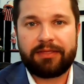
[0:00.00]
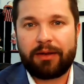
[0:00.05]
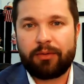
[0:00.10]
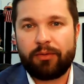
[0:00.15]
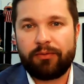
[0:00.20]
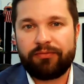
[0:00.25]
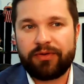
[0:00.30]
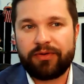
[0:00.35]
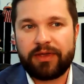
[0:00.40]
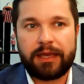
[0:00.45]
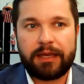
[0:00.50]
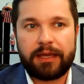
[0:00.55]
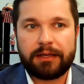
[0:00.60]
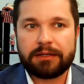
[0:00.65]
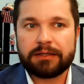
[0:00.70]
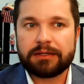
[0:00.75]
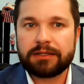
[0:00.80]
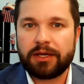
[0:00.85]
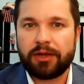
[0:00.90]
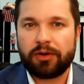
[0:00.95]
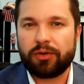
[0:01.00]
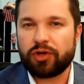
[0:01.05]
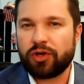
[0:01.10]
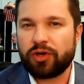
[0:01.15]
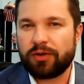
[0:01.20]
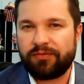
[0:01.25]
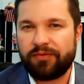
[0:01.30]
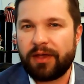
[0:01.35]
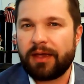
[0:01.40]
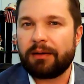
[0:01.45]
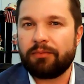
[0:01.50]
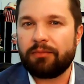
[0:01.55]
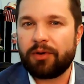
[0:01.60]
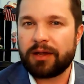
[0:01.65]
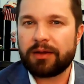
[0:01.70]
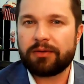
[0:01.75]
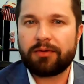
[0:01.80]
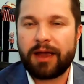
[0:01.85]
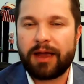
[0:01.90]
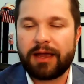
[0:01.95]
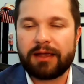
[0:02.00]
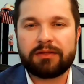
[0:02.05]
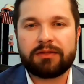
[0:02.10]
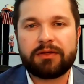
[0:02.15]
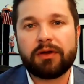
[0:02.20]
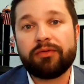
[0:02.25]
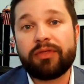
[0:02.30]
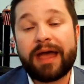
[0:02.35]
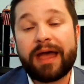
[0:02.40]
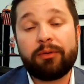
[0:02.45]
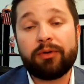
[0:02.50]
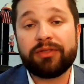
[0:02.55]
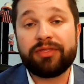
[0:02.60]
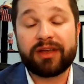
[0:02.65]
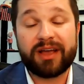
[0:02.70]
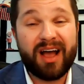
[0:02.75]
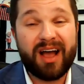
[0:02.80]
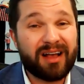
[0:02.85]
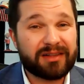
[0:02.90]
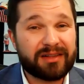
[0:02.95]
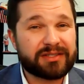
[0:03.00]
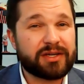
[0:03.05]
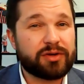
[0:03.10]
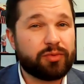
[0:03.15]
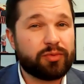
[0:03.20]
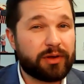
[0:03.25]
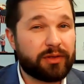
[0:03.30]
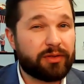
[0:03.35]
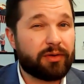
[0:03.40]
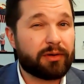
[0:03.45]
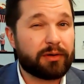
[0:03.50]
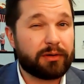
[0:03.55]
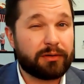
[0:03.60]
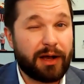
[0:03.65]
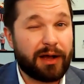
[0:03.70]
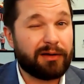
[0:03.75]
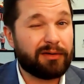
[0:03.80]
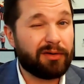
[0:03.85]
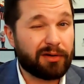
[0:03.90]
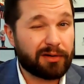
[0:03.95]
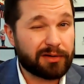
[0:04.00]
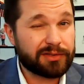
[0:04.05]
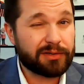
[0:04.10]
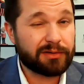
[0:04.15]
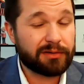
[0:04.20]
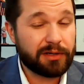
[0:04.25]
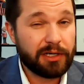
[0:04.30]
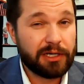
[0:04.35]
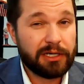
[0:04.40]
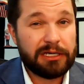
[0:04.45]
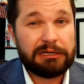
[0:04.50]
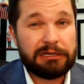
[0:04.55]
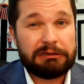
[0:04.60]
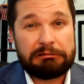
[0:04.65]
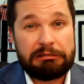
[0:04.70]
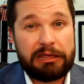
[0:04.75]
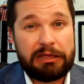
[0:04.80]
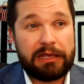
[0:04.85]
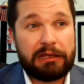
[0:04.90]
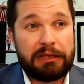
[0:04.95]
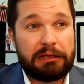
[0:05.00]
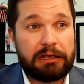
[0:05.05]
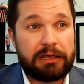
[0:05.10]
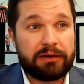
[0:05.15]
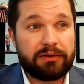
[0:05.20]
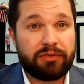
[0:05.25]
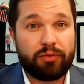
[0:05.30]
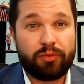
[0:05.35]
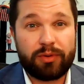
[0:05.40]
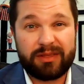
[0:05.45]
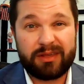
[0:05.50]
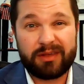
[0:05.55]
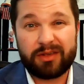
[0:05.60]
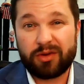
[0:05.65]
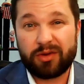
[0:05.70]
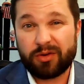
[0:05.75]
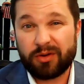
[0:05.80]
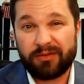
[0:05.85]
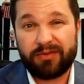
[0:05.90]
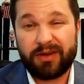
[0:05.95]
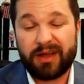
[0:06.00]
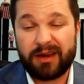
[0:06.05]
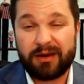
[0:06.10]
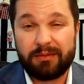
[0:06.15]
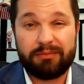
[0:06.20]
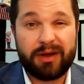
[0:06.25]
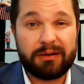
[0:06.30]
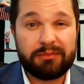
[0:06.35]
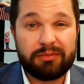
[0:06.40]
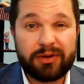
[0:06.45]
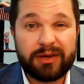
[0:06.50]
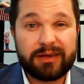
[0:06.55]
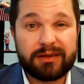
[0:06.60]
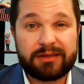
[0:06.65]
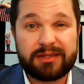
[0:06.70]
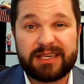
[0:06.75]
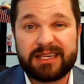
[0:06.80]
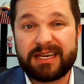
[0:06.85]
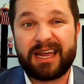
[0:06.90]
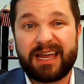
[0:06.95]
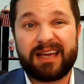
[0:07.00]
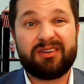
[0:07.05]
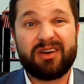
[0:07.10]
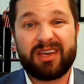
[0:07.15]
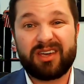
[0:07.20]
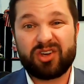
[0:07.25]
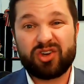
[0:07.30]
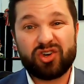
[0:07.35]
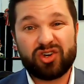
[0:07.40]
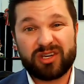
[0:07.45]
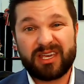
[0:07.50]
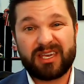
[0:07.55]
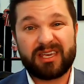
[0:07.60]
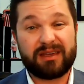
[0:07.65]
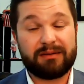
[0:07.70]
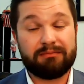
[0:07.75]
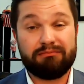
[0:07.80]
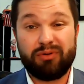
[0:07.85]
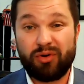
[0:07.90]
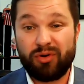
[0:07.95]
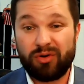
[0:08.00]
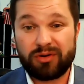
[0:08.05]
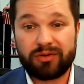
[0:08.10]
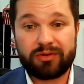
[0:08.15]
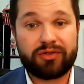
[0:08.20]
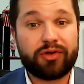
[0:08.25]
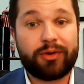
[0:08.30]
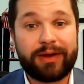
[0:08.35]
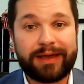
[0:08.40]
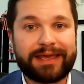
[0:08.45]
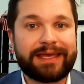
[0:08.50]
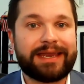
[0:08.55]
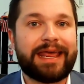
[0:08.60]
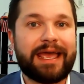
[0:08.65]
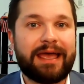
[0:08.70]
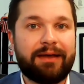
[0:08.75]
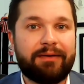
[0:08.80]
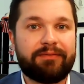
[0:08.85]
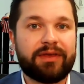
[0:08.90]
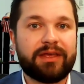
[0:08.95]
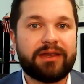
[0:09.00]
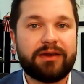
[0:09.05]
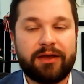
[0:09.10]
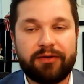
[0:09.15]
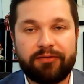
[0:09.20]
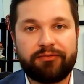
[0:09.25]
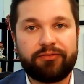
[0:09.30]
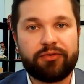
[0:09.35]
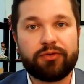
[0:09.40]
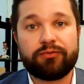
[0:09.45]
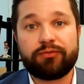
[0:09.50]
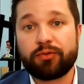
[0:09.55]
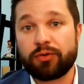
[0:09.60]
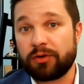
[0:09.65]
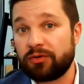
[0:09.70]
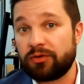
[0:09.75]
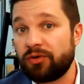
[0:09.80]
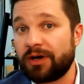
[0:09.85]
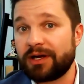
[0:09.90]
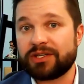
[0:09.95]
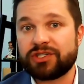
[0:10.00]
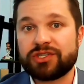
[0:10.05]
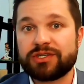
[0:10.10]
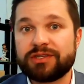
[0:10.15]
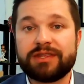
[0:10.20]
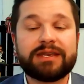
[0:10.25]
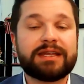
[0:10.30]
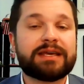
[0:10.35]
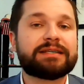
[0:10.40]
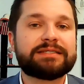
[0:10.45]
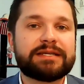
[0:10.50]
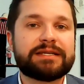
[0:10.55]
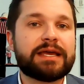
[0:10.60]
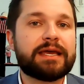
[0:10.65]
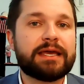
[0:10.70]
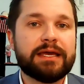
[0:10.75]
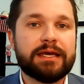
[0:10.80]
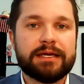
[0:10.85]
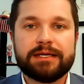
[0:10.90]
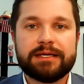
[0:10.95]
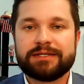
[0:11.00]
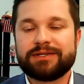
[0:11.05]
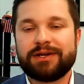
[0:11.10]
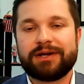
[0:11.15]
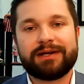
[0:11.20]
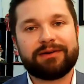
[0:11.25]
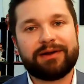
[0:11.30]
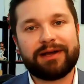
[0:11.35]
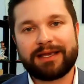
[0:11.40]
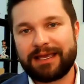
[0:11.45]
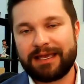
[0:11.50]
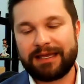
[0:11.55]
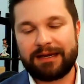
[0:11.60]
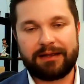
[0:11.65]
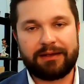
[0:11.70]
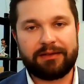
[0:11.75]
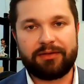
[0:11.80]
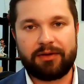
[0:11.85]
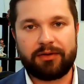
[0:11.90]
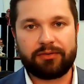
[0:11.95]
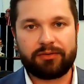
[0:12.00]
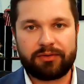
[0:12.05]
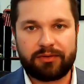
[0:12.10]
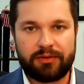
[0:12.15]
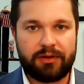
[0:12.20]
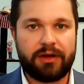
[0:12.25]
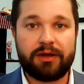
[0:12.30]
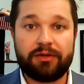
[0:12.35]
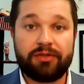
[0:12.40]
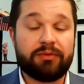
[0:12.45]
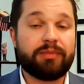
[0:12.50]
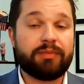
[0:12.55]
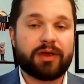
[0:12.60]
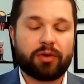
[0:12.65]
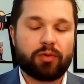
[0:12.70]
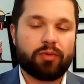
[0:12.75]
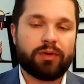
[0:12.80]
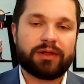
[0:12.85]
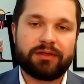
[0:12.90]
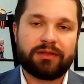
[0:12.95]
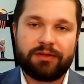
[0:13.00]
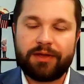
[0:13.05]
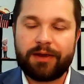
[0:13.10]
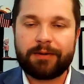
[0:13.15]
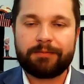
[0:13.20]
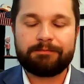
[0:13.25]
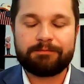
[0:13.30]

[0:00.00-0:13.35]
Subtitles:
will feed a good family, right? So that one, the Costco ones are a lot larger than the ones that you're going to find at Publix, and I like cooking in bulk so I can have enough food for a lunch the next day. So I like getting those the bigger ones